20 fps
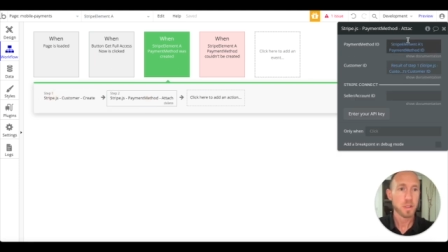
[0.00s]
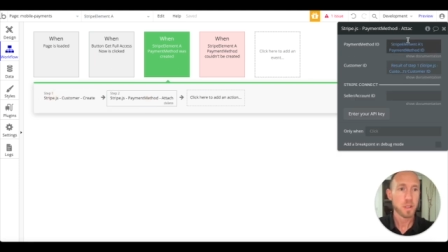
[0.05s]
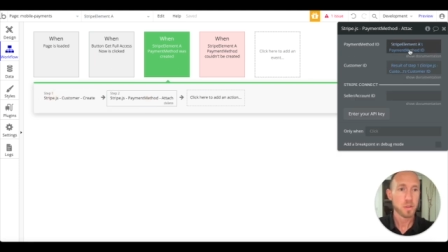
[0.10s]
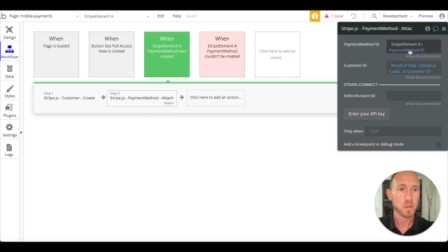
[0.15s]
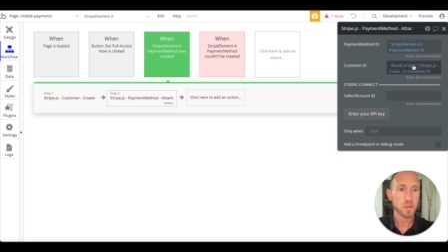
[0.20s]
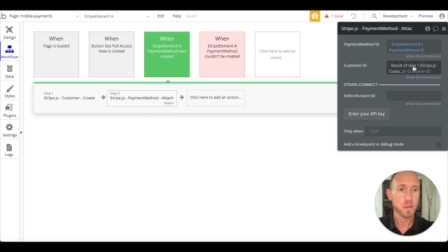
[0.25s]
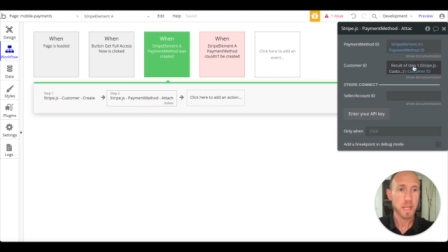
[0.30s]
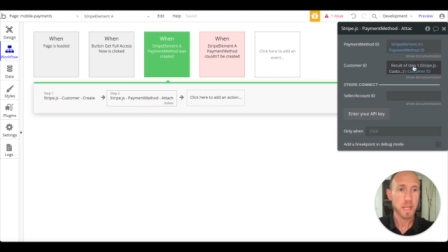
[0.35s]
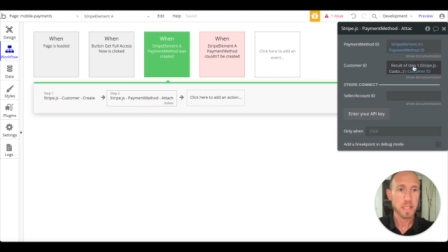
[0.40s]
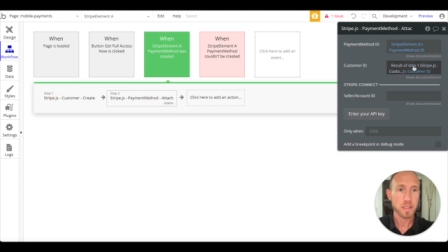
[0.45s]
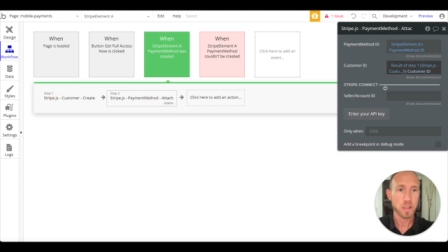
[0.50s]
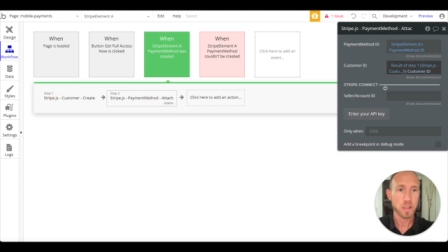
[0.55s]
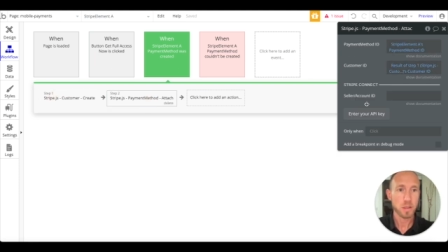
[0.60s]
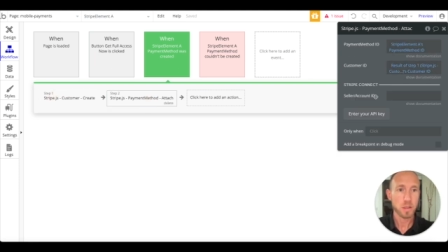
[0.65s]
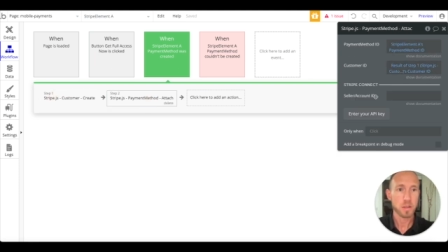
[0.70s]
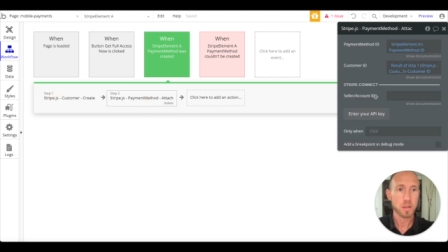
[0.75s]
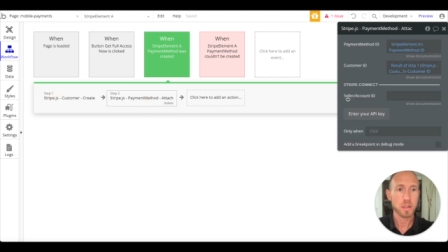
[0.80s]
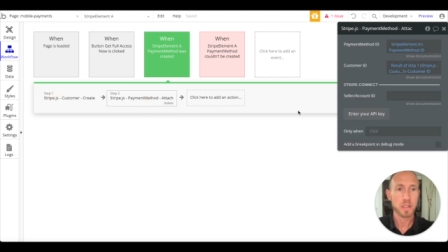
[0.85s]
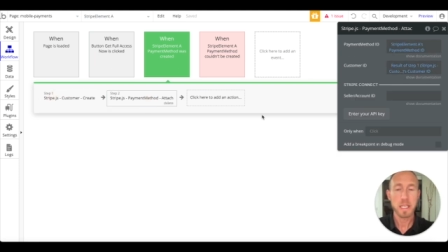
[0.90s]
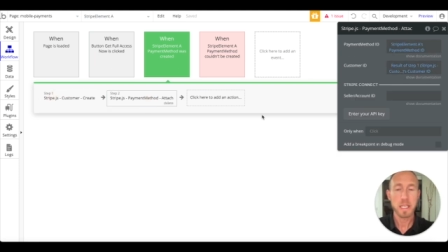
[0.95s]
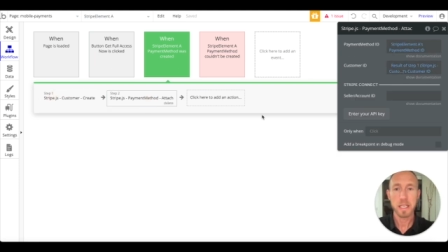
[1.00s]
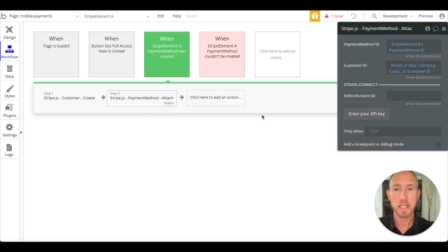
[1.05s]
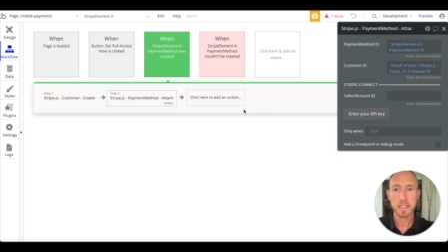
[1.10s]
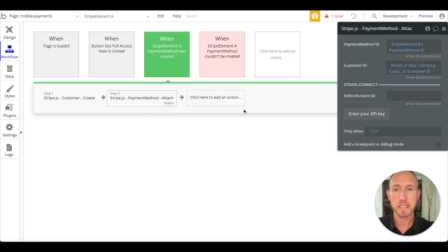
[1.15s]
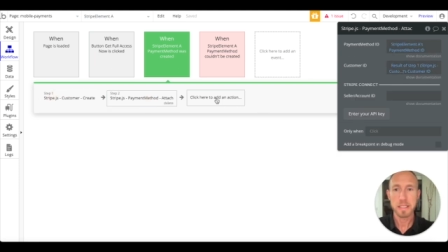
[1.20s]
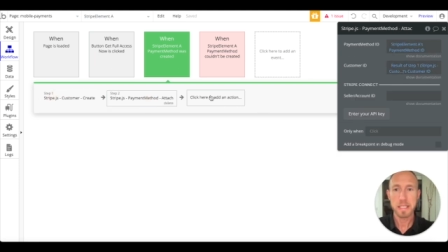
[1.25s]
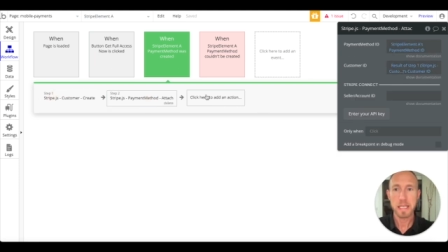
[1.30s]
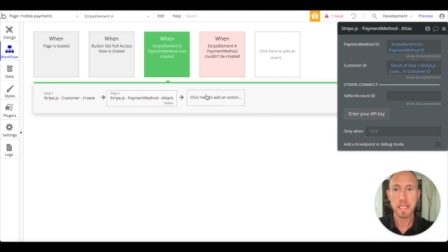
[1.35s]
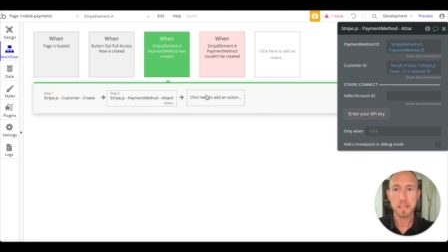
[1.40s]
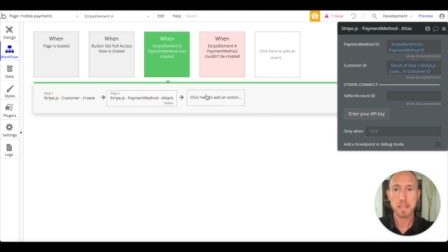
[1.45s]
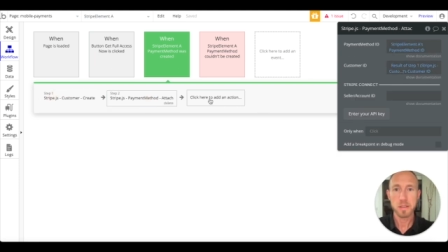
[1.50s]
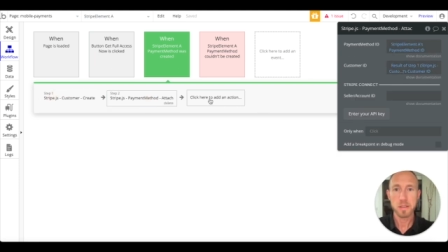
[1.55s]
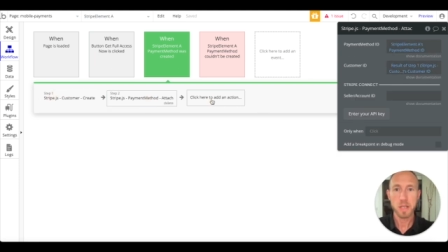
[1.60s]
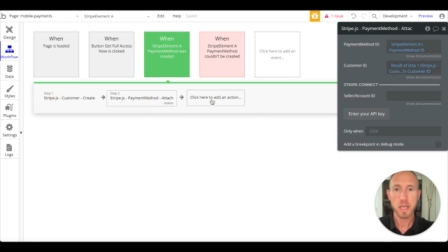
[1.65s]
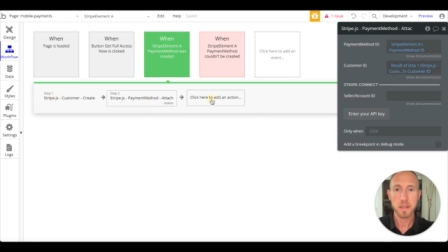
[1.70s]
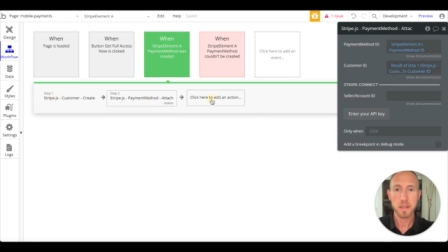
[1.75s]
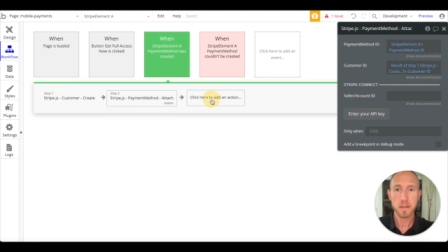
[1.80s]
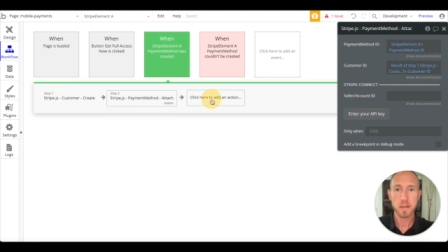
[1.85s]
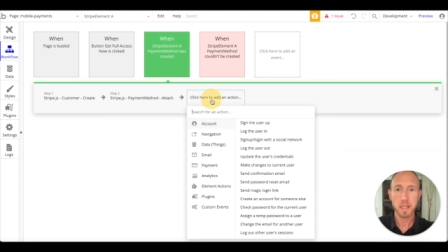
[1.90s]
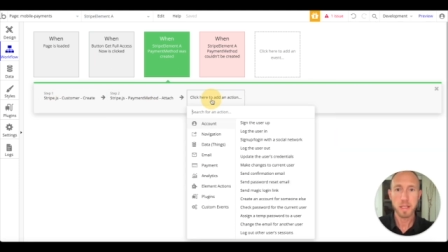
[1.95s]
So that's a good kind of daisy
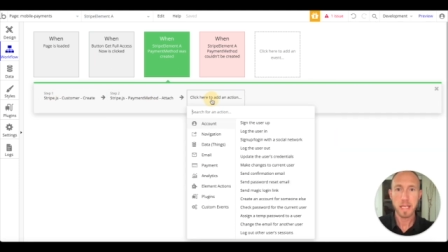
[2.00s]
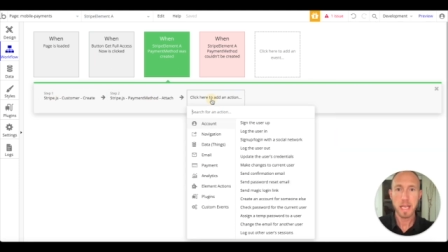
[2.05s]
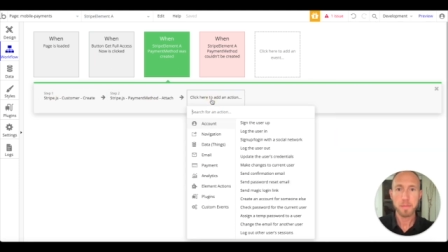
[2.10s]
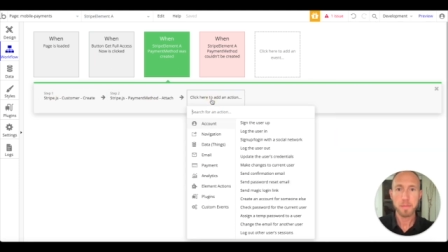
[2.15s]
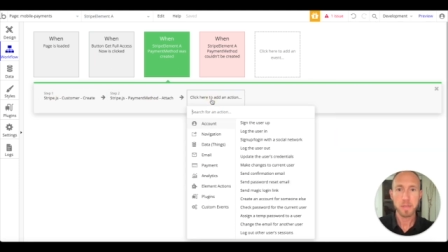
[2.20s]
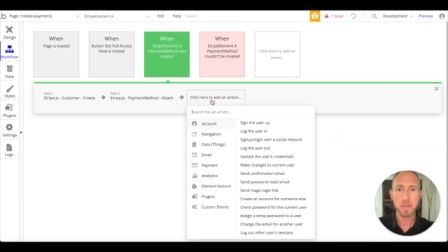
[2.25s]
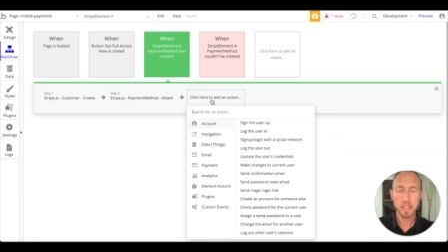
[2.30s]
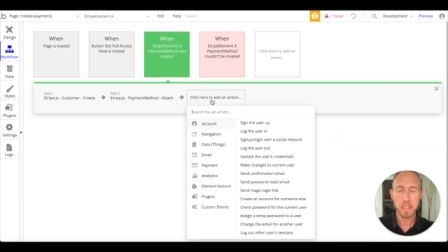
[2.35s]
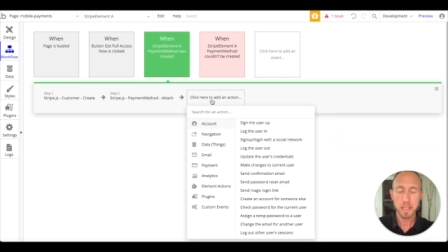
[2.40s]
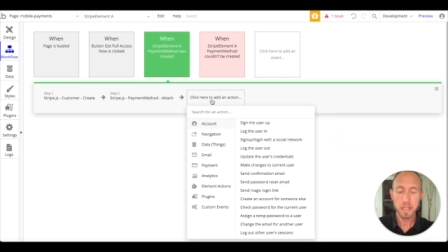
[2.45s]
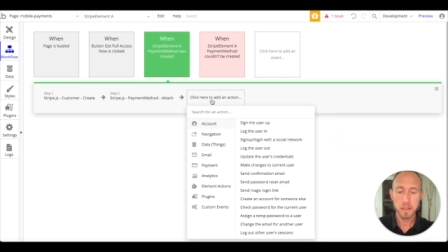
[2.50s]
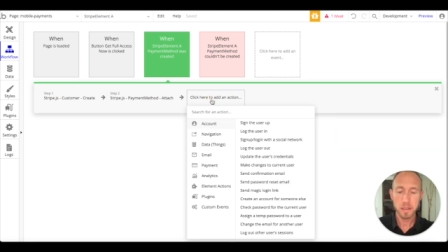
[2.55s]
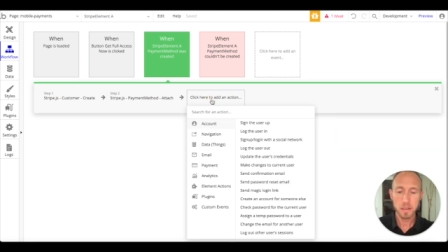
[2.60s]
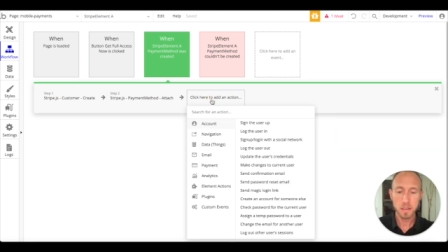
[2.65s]
chain thing happening there.